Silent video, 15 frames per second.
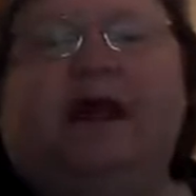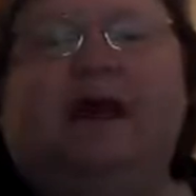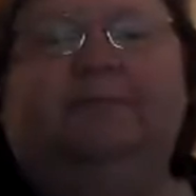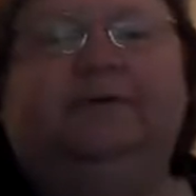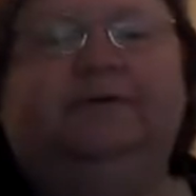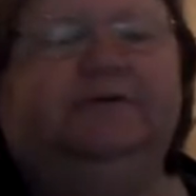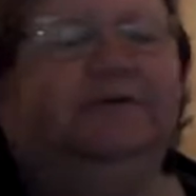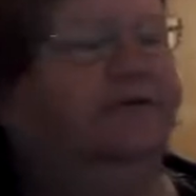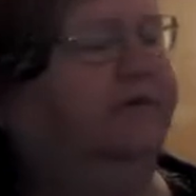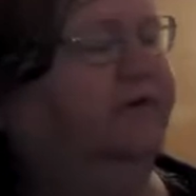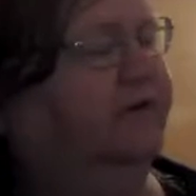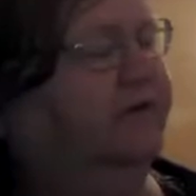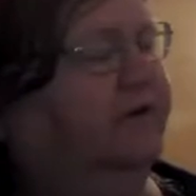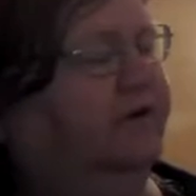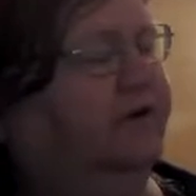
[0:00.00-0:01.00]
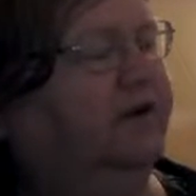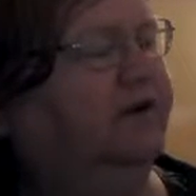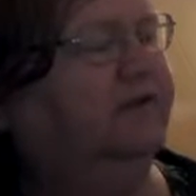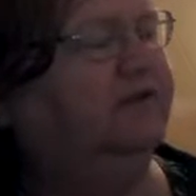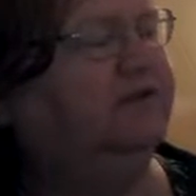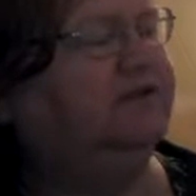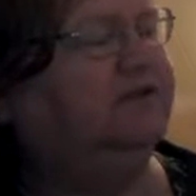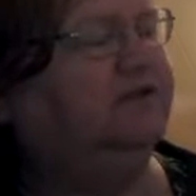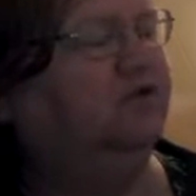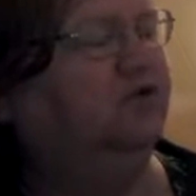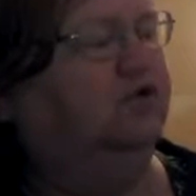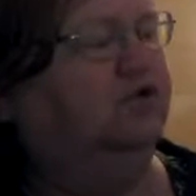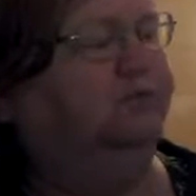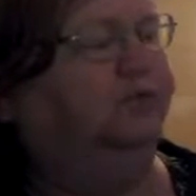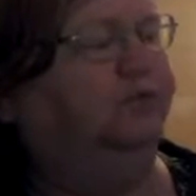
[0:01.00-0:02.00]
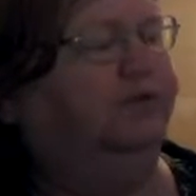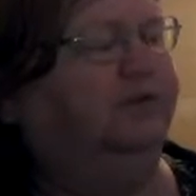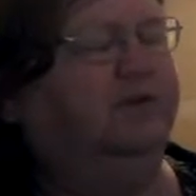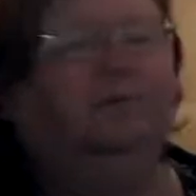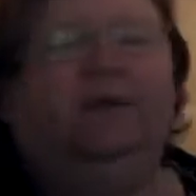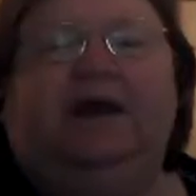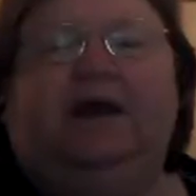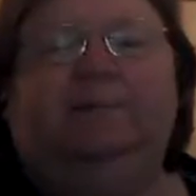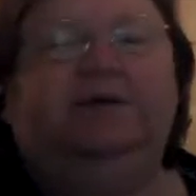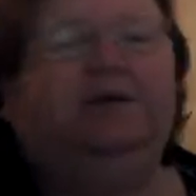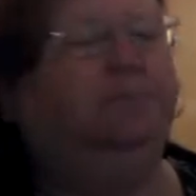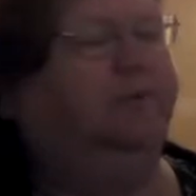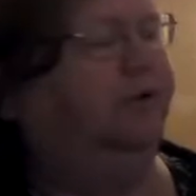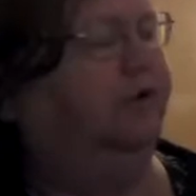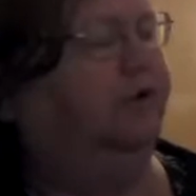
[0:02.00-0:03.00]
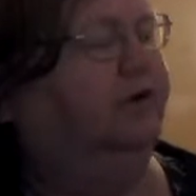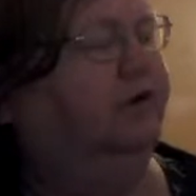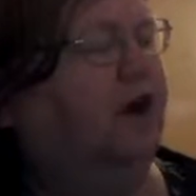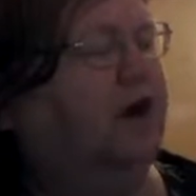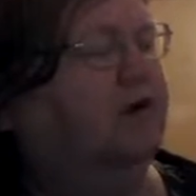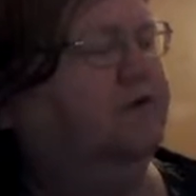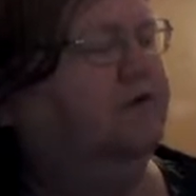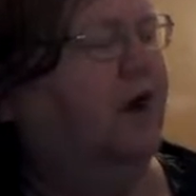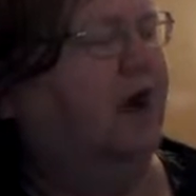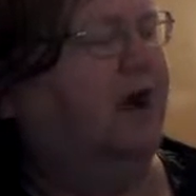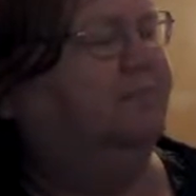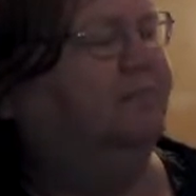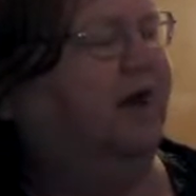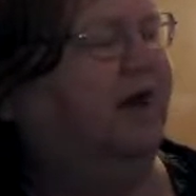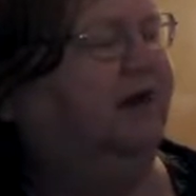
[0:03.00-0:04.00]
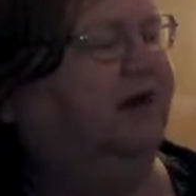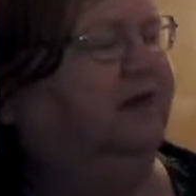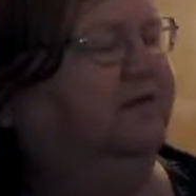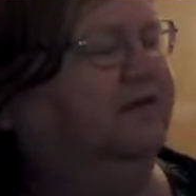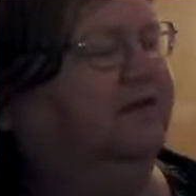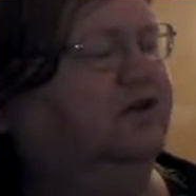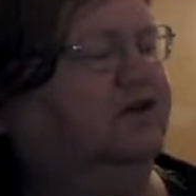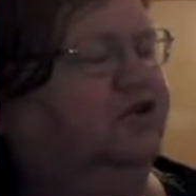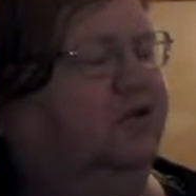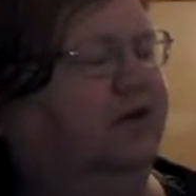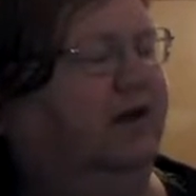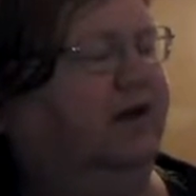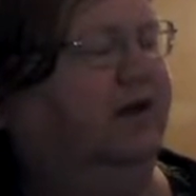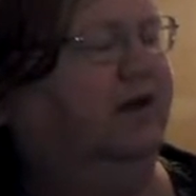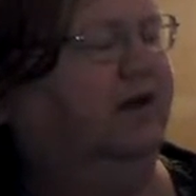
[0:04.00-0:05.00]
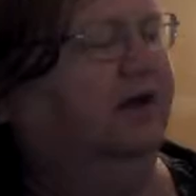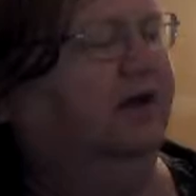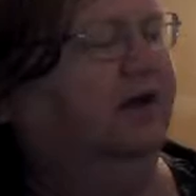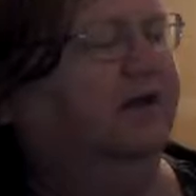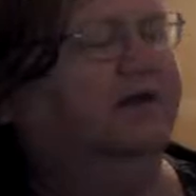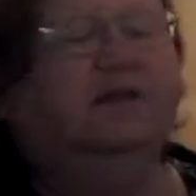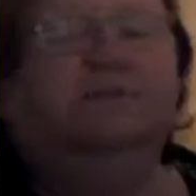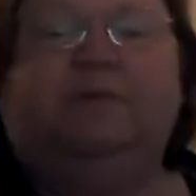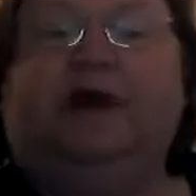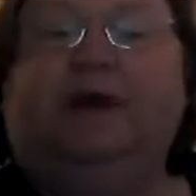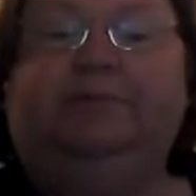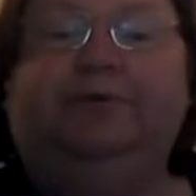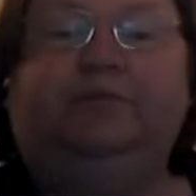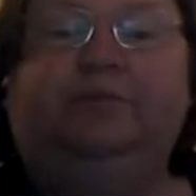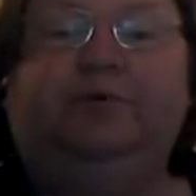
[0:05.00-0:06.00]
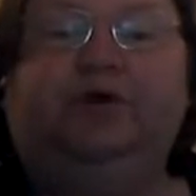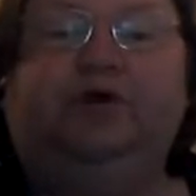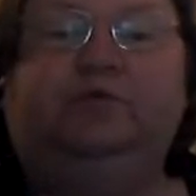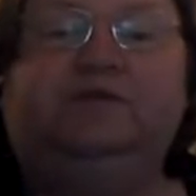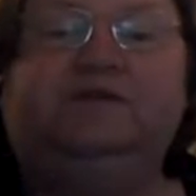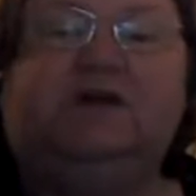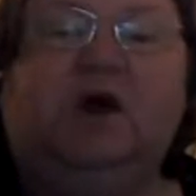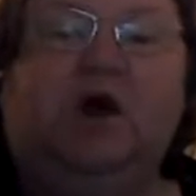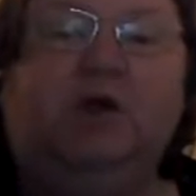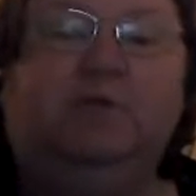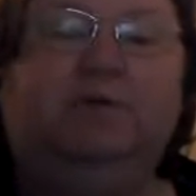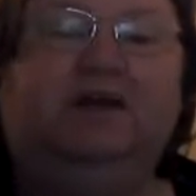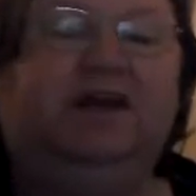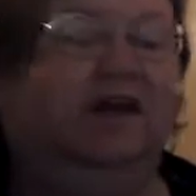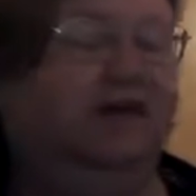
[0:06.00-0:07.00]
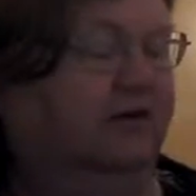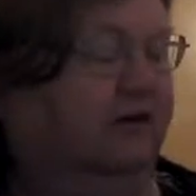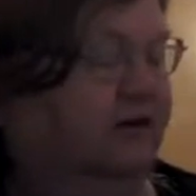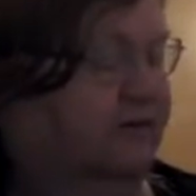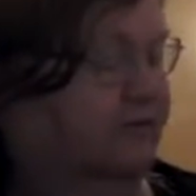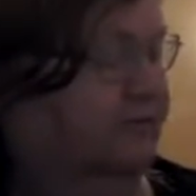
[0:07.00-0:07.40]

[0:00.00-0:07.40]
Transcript: happened. The snort put the baby bird right back in the tree. The baby bird was home again.